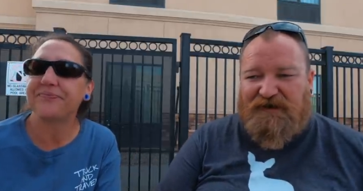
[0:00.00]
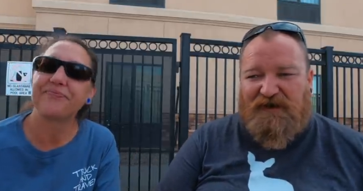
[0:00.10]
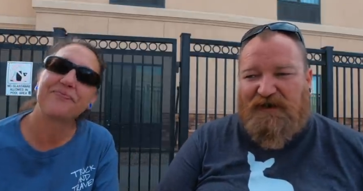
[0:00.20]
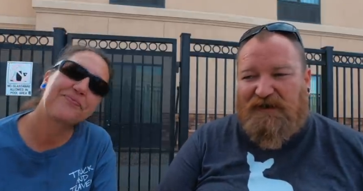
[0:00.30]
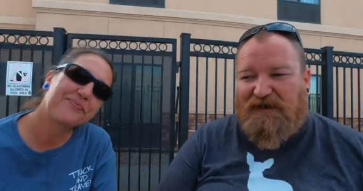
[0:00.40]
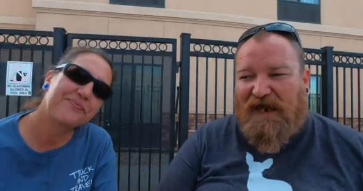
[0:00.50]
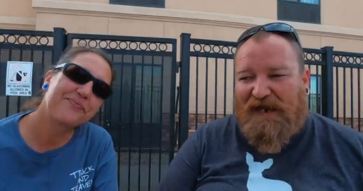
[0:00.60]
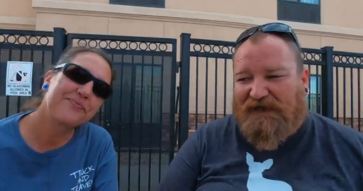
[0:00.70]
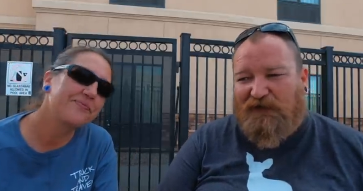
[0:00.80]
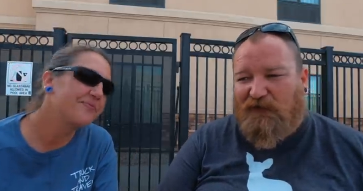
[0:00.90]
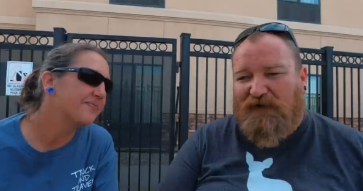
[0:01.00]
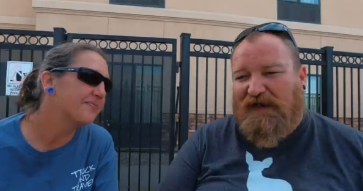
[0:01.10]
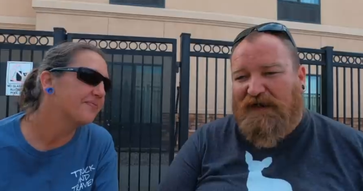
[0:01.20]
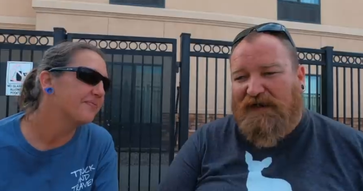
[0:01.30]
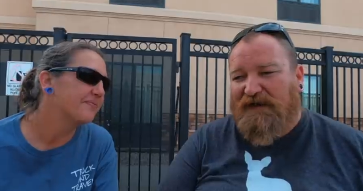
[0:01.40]
Speaker 1: to idle,
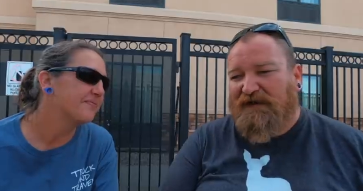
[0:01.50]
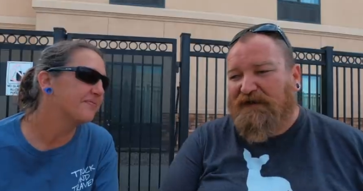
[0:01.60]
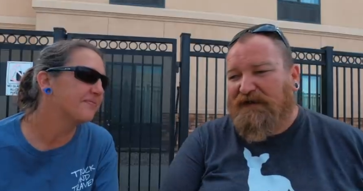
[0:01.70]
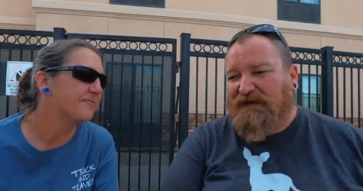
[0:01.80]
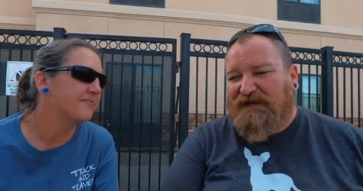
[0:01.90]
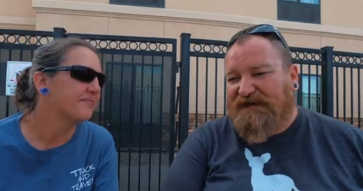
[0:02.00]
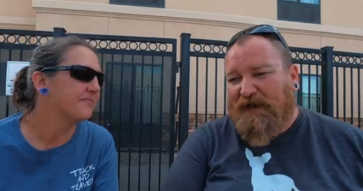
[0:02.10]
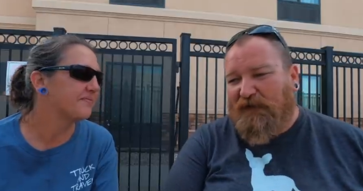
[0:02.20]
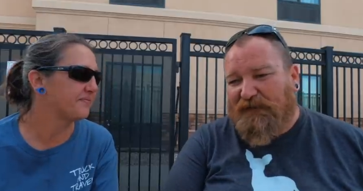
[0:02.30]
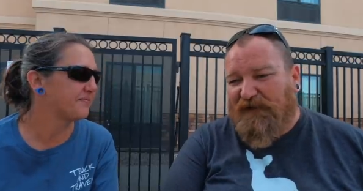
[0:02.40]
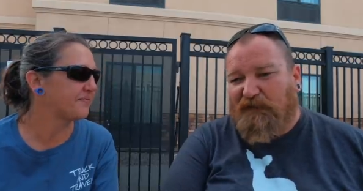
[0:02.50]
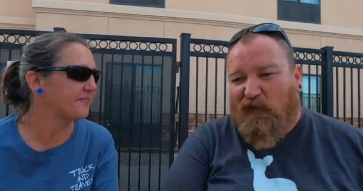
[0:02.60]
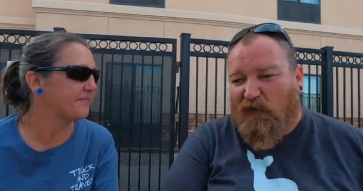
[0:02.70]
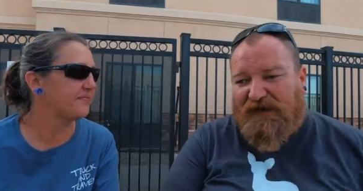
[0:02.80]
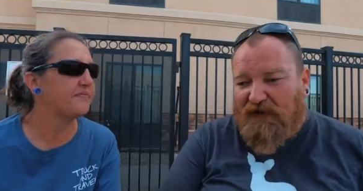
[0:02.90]
and because that would have been
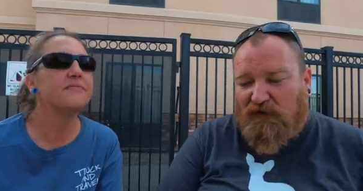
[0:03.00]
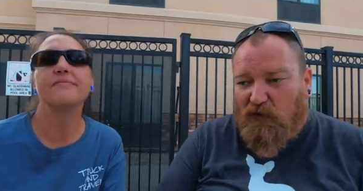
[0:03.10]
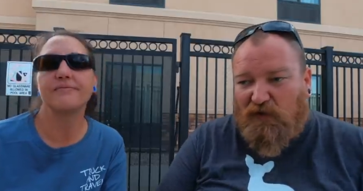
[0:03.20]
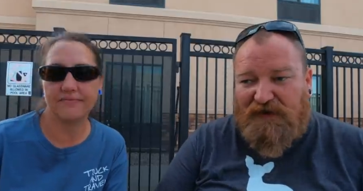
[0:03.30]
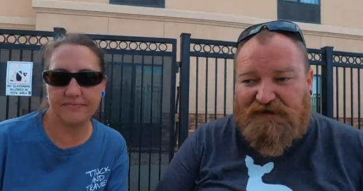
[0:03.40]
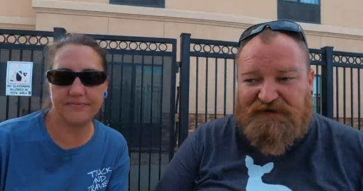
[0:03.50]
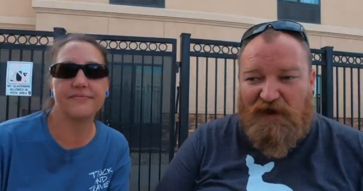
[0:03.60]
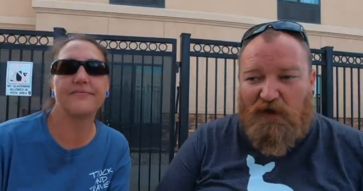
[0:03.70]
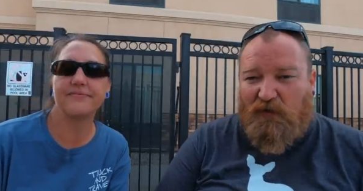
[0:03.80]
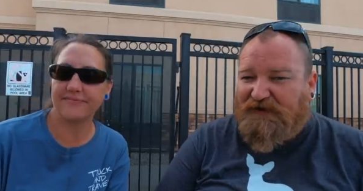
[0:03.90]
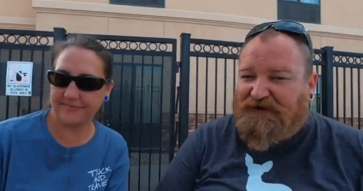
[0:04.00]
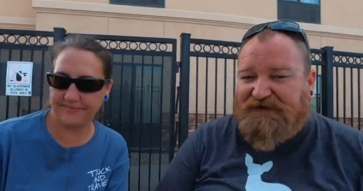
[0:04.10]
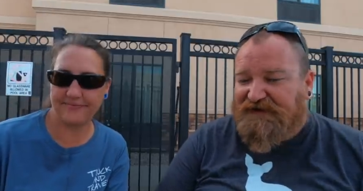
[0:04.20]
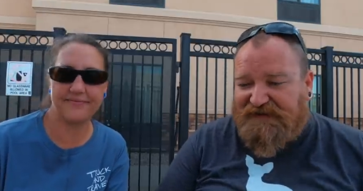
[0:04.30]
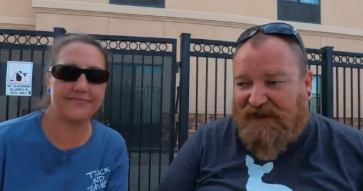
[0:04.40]
pouring out coolant. So we
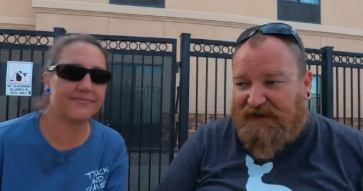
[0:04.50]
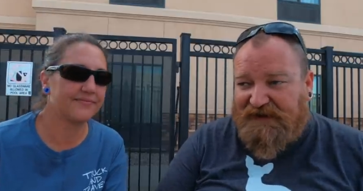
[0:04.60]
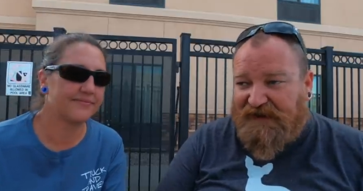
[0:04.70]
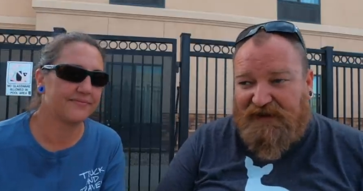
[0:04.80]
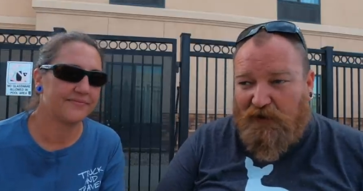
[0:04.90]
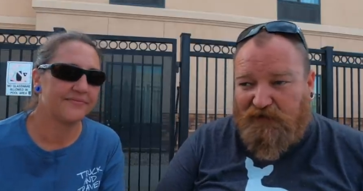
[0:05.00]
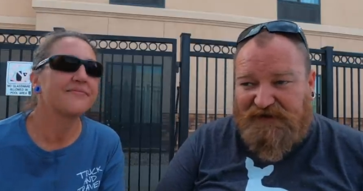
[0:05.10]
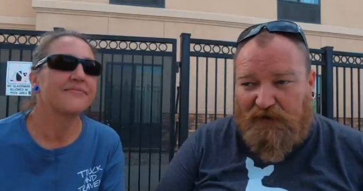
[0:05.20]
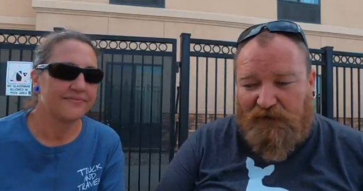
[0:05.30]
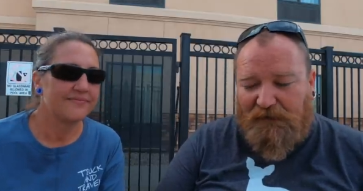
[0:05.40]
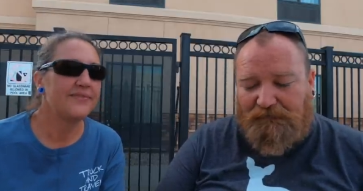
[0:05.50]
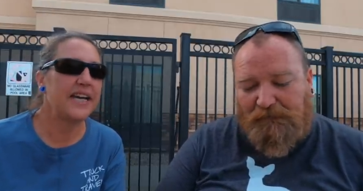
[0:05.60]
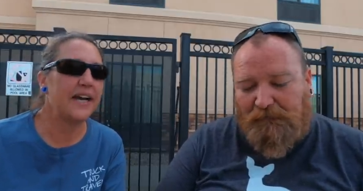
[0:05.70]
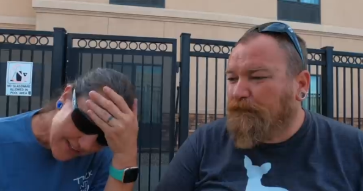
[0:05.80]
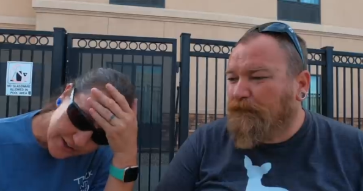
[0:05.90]
just decided to get a hotel room.
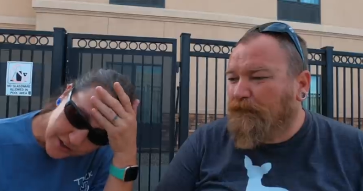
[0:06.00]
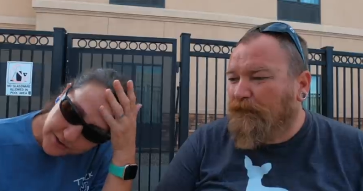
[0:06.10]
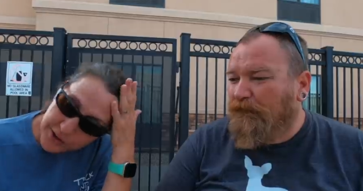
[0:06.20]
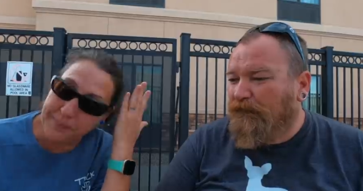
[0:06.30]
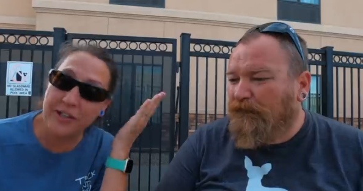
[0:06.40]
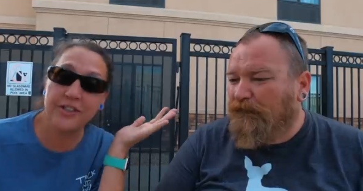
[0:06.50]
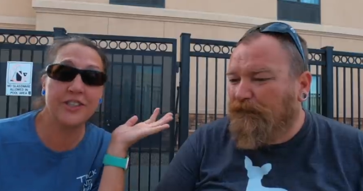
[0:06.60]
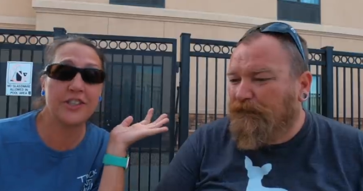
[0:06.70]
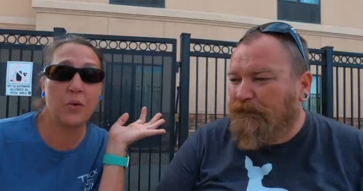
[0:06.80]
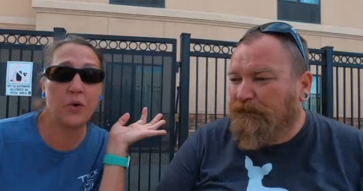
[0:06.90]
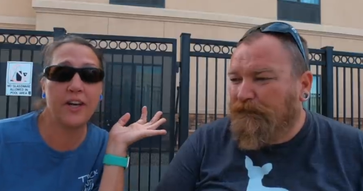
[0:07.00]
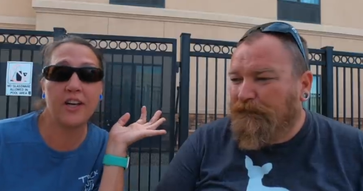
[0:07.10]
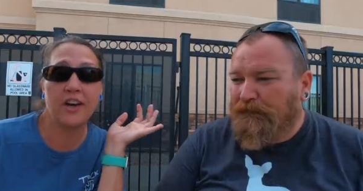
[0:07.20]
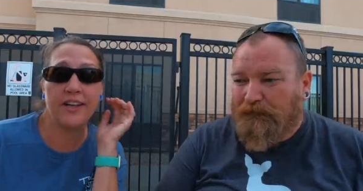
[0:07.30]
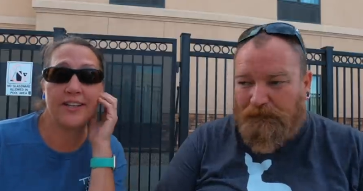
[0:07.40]
Speaker 2: Yeah, they're supposed to start
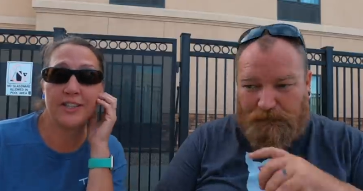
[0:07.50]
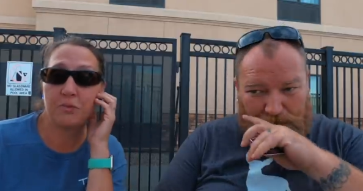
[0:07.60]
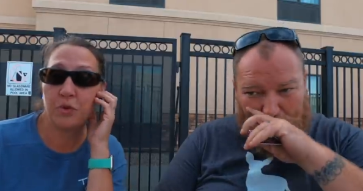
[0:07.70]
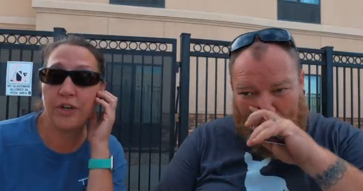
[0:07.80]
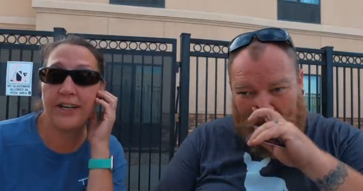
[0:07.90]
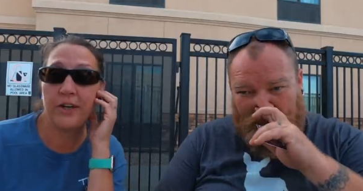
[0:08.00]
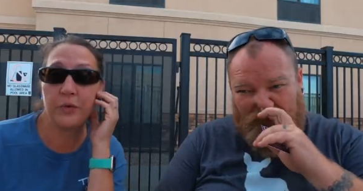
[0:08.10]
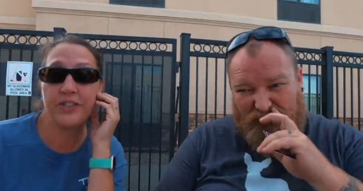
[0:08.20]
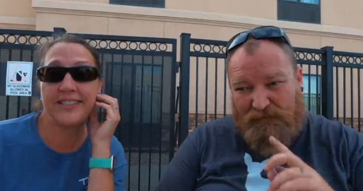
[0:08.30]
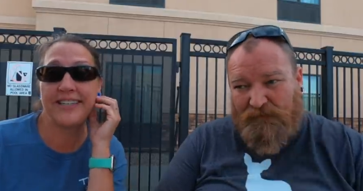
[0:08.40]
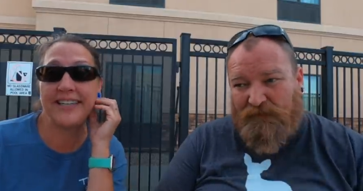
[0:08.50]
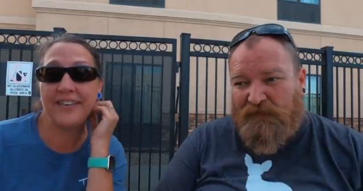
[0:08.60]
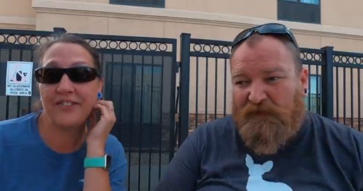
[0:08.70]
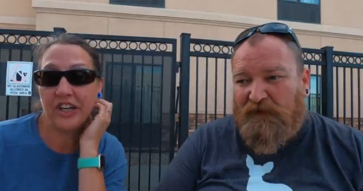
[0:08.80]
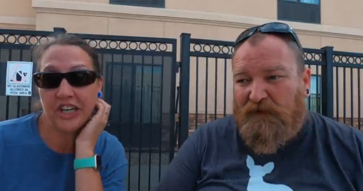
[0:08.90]
working on it this morning. We'll see
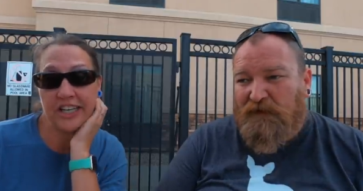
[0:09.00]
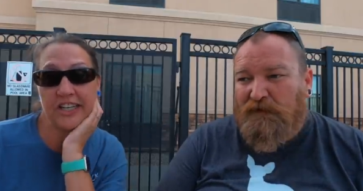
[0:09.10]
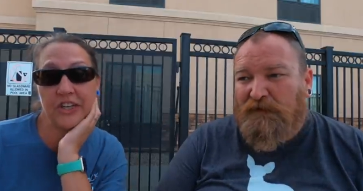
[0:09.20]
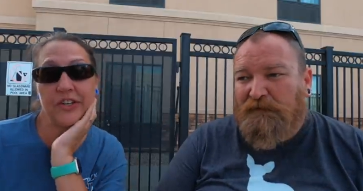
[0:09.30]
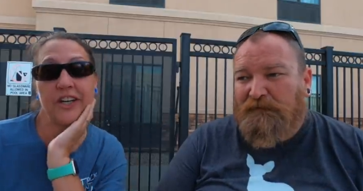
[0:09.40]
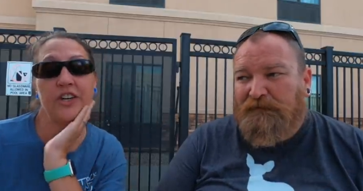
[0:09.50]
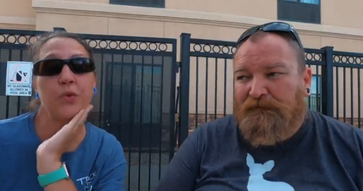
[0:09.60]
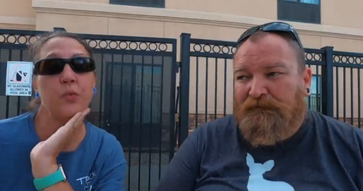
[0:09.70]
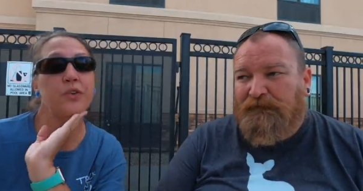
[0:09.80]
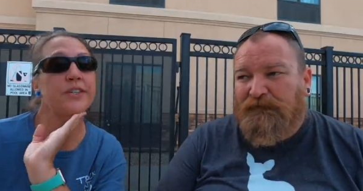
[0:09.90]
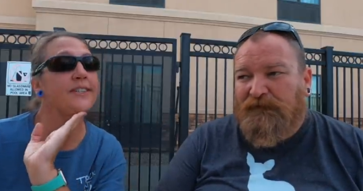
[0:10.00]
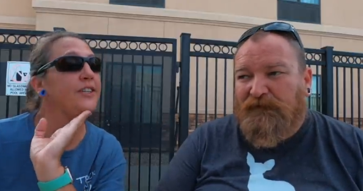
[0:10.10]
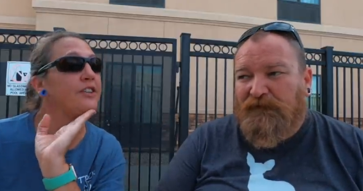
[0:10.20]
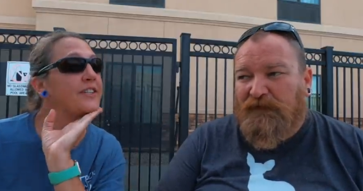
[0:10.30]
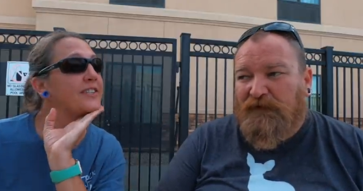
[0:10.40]
if they're going to do it under
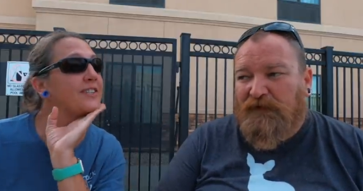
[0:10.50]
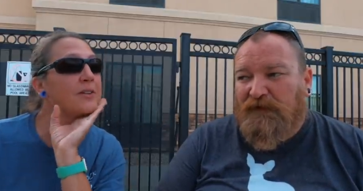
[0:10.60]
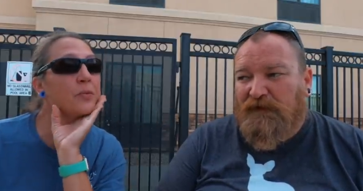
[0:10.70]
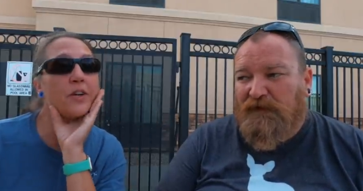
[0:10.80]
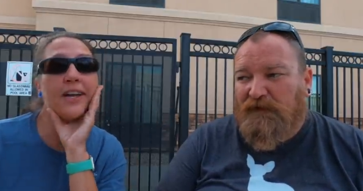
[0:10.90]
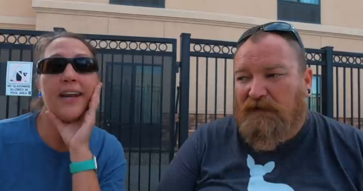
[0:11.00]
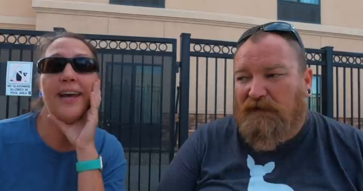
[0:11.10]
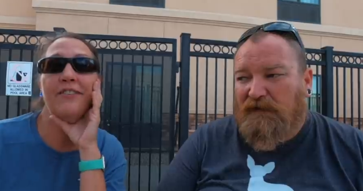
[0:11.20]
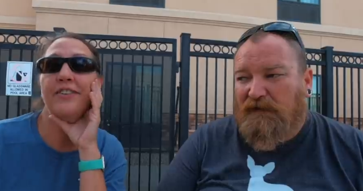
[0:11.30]
warranty or if it's something we're going to have